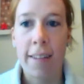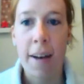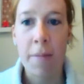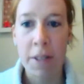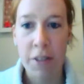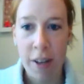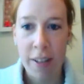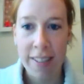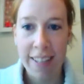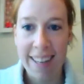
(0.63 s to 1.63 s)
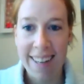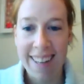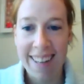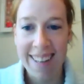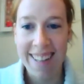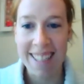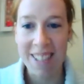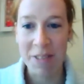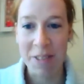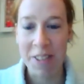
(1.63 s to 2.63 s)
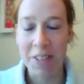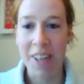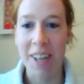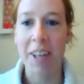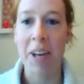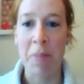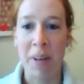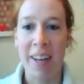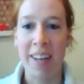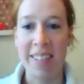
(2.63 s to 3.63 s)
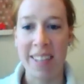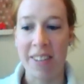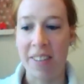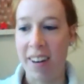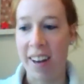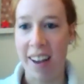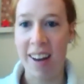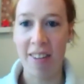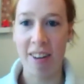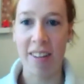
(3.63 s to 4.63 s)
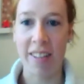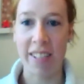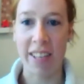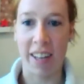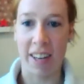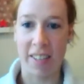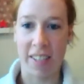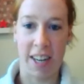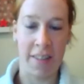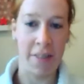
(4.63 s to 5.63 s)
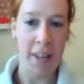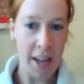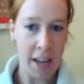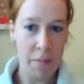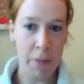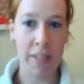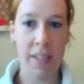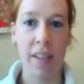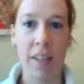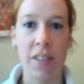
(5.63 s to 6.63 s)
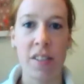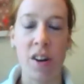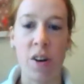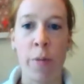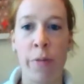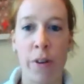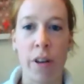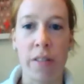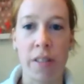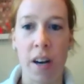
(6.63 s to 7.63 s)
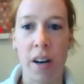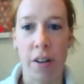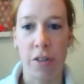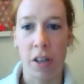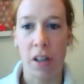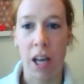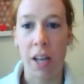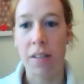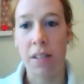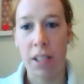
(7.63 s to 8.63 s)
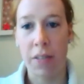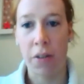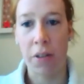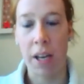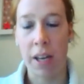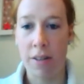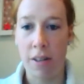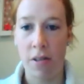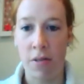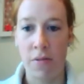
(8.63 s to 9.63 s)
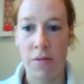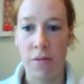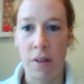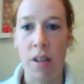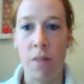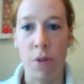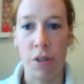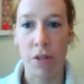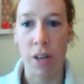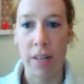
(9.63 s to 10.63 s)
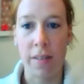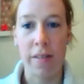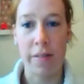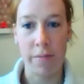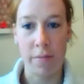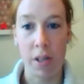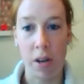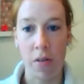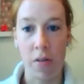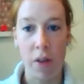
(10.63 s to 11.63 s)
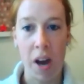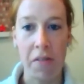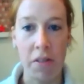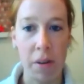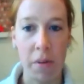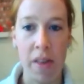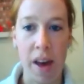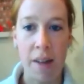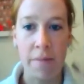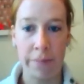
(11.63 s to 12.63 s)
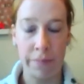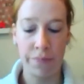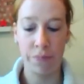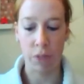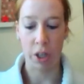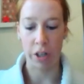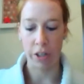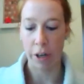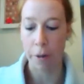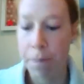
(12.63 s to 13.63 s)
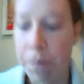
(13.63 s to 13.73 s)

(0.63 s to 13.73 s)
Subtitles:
I'm going to try this again. Last one was too long. I'm going to cut it down. I cut out all the skincare stuff. Basically, just know before you start, you should cleanse, exfoliate, tone, and then moisturize. So after you're done with that, you're good to go.